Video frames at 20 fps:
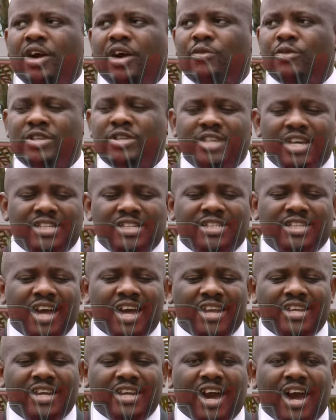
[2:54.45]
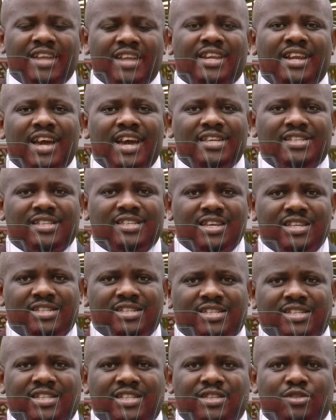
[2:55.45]
registered and
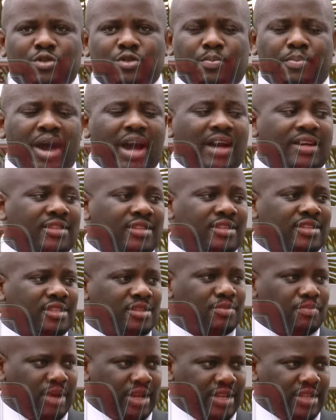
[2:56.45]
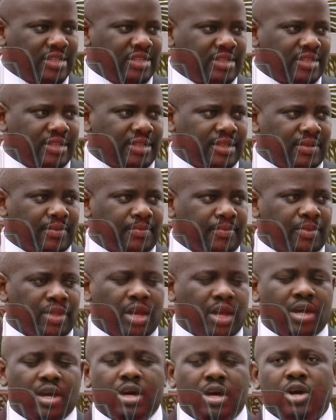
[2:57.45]
licensed to practice medicine.
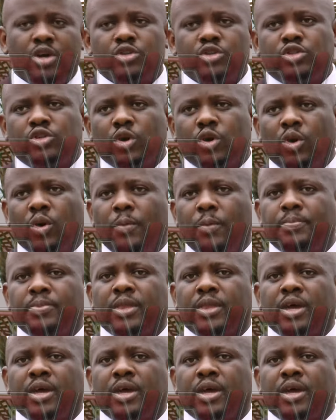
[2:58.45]
So